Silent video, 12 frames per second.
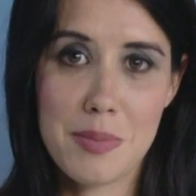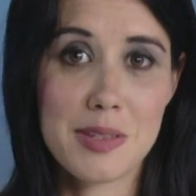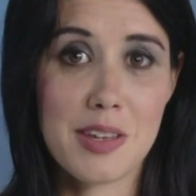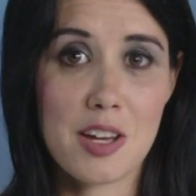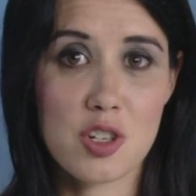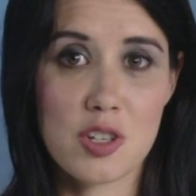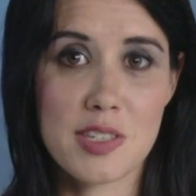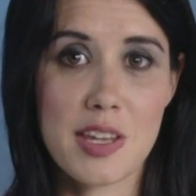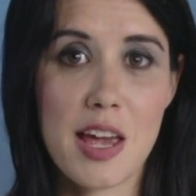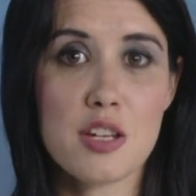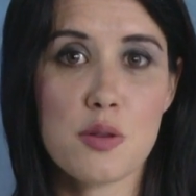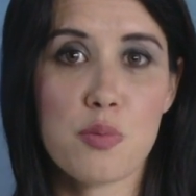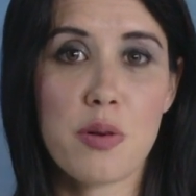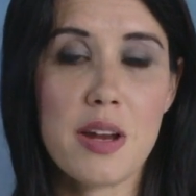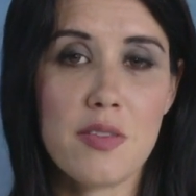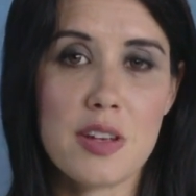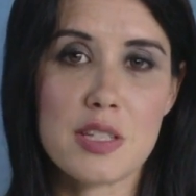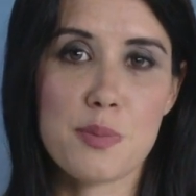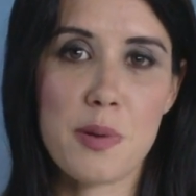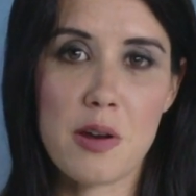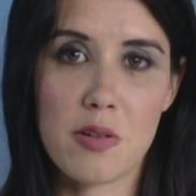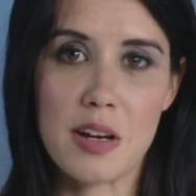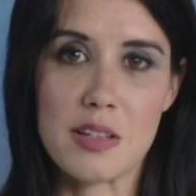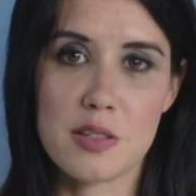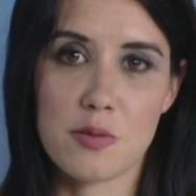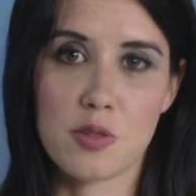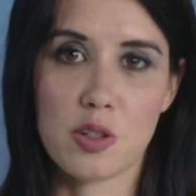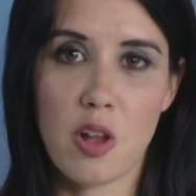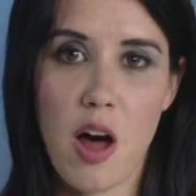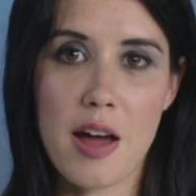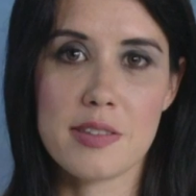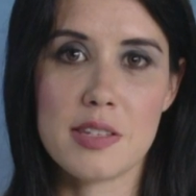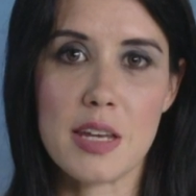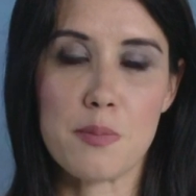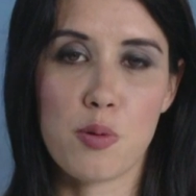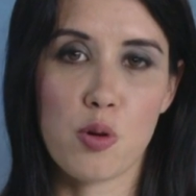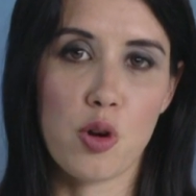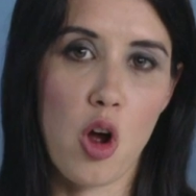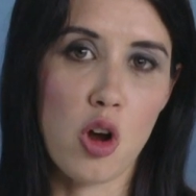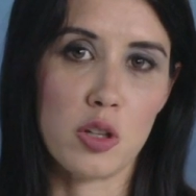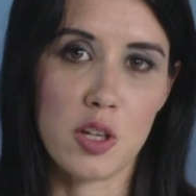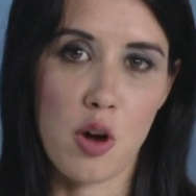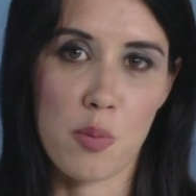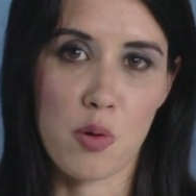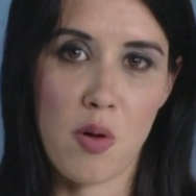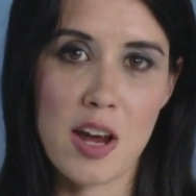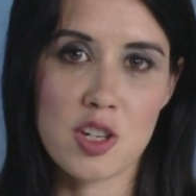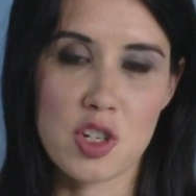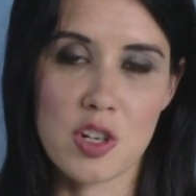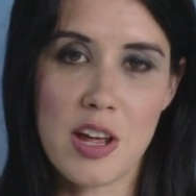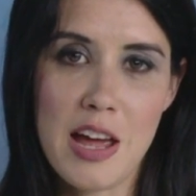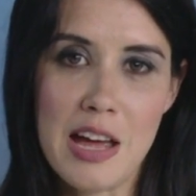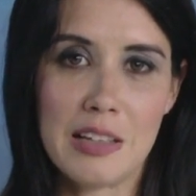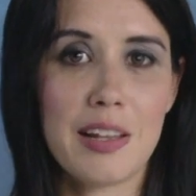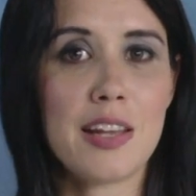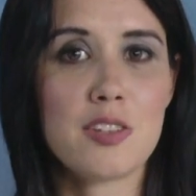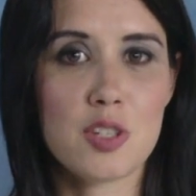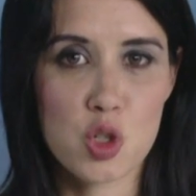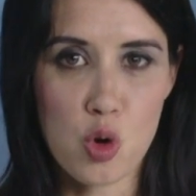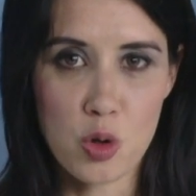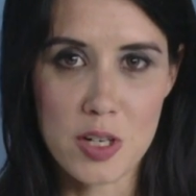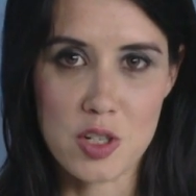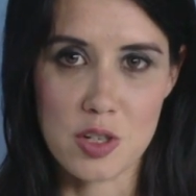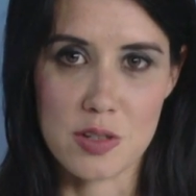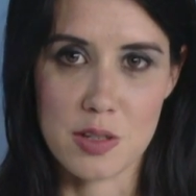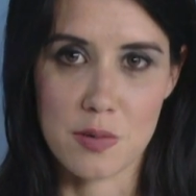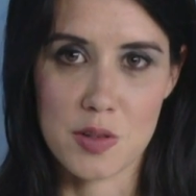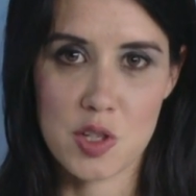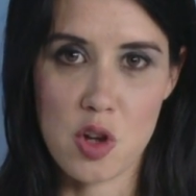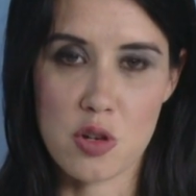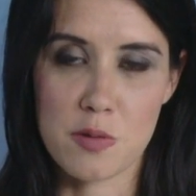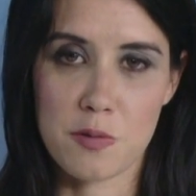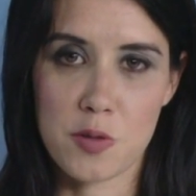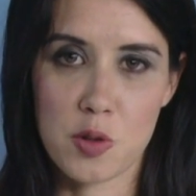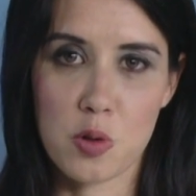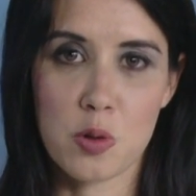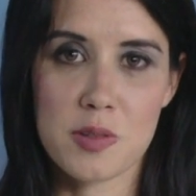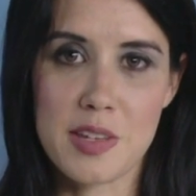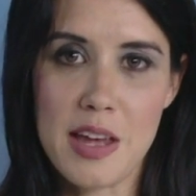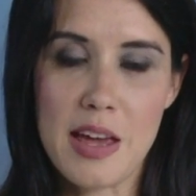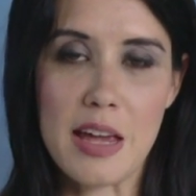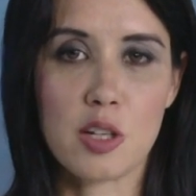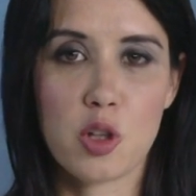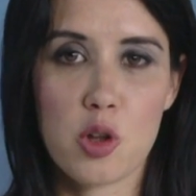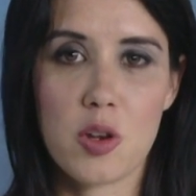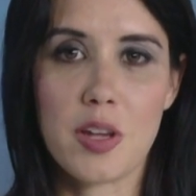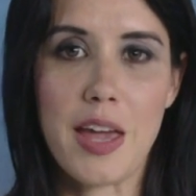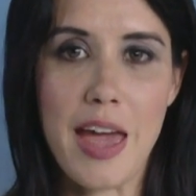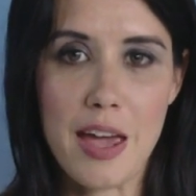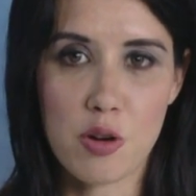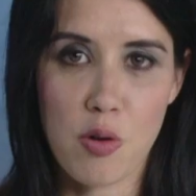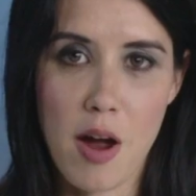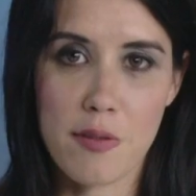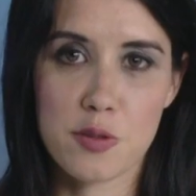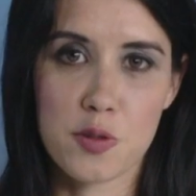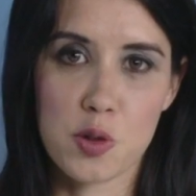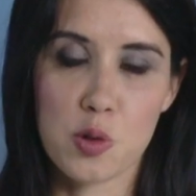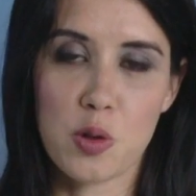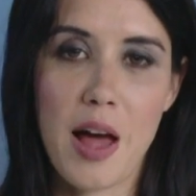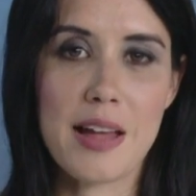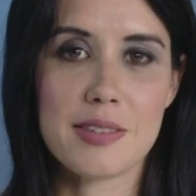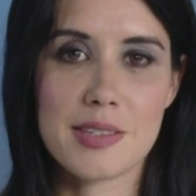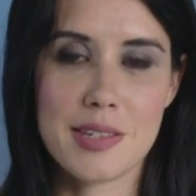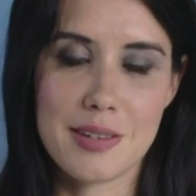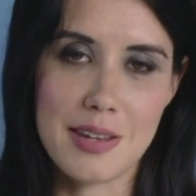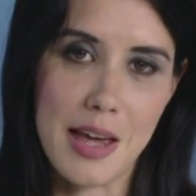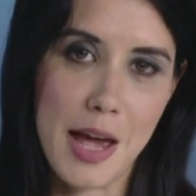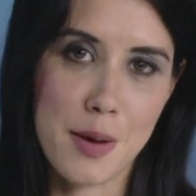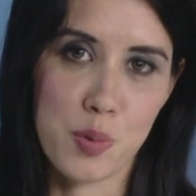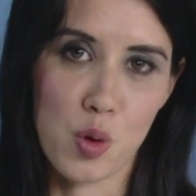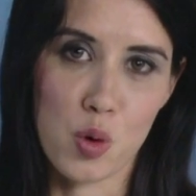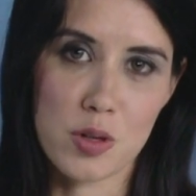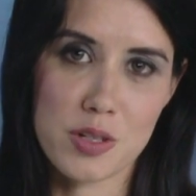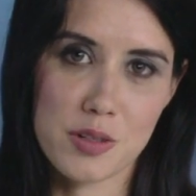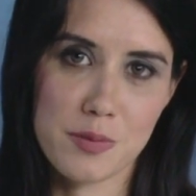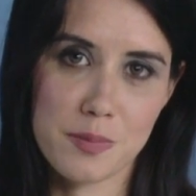Ms Usher said previous periods of Clyde's import-only operation led to shortages of certain fuels, including aircraft fuel at Sydney Airport.